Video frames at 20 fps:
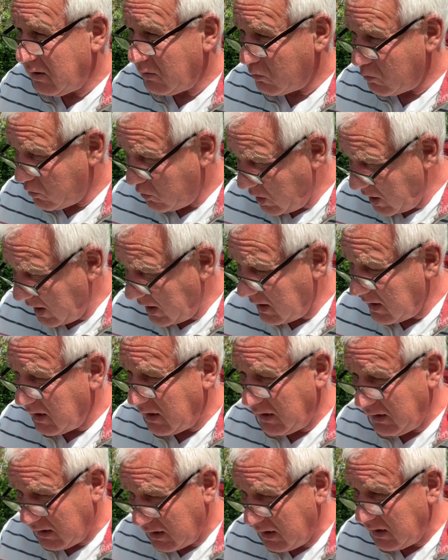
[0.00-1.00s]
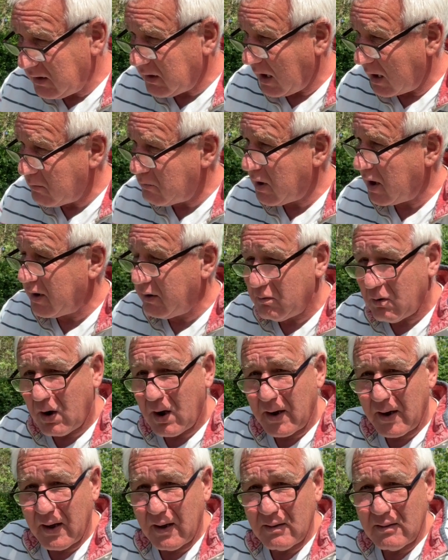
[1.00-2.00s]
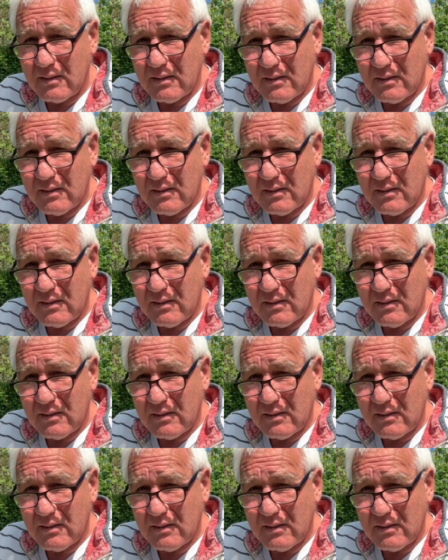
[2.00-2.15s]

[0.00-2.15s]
really need that money right now.